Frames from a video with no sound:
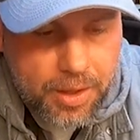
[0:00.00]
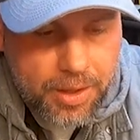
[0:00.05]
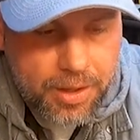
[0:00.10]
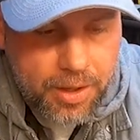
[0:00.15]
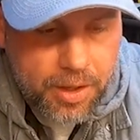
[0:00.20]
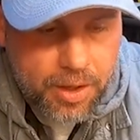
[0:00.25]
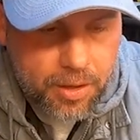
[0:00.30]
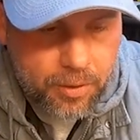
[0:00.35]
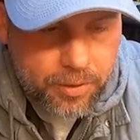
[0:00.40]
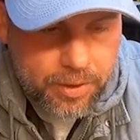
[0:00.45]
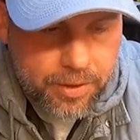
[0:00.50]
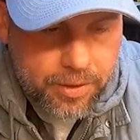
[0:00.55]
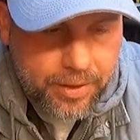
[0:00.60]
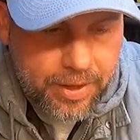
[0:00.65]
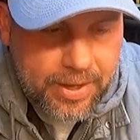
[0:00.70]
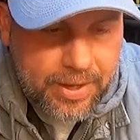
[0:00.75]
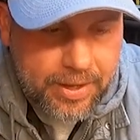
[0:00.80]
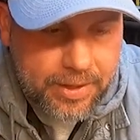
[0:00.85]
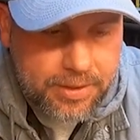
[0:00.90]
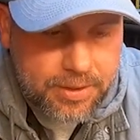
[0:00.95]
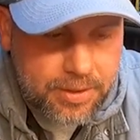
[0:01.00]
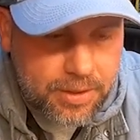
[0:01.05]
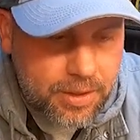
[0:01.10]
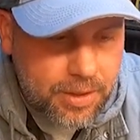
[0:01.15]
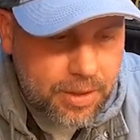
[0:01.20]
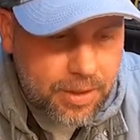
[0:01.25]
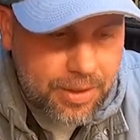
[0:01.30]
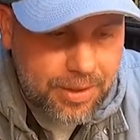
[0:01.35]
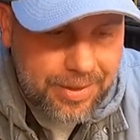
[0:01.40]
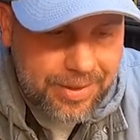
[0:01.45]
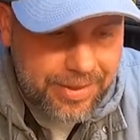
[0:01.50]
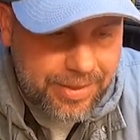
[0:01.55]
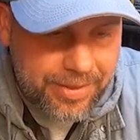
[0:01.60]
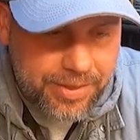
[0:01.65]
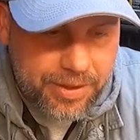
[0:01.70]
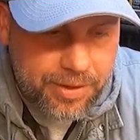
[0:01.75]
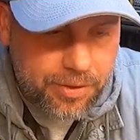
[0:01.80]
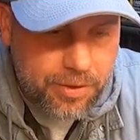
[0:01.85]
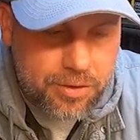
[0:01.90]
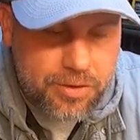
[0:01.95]
And not only that,
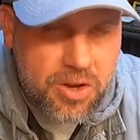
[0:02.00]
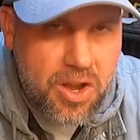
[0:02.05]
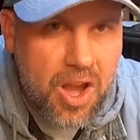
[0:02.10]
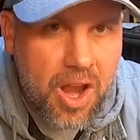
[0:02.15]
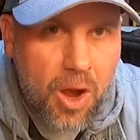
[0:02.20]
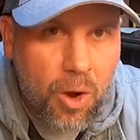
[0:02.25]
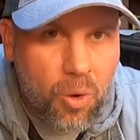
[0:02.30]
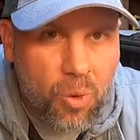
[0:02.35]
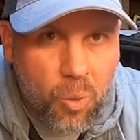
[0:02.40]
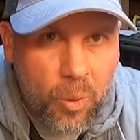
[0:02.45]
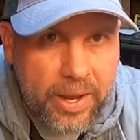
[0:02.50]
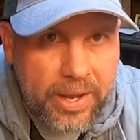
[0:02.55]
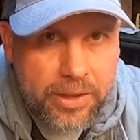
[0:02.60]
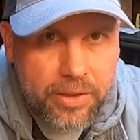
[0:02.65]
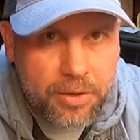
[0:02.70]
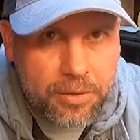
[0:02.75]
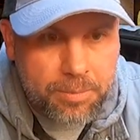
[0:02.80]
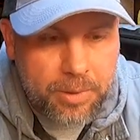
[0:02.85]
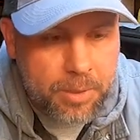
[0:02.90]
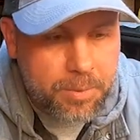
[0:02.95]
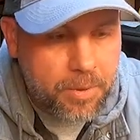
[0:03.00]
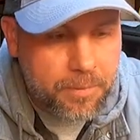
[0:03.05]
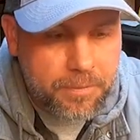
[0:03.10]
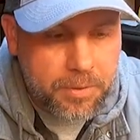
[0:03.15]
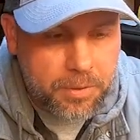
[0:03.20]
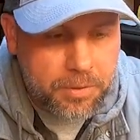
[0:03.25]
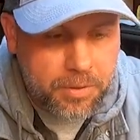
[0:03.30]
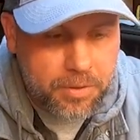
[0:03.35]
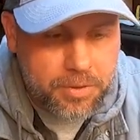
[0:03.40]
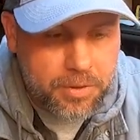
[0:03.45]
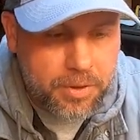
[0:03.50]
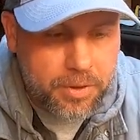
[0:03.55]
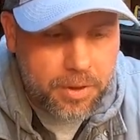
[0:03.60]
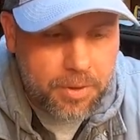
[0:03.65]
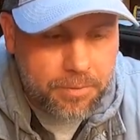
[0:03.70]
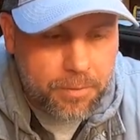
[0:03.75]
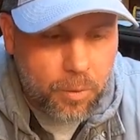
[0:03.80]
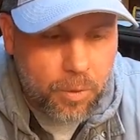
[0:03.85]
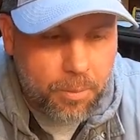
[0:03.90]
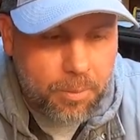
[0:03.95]
there's no way this paper filter is good
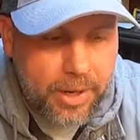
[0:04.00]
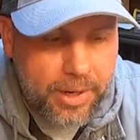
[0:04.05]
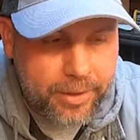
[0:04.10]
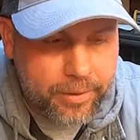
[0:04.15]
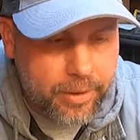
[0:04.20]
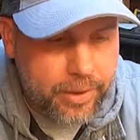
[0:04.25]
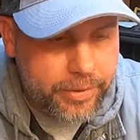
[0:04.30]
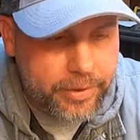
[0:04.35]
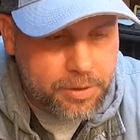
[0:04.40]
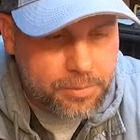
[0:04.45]
to 4 micron.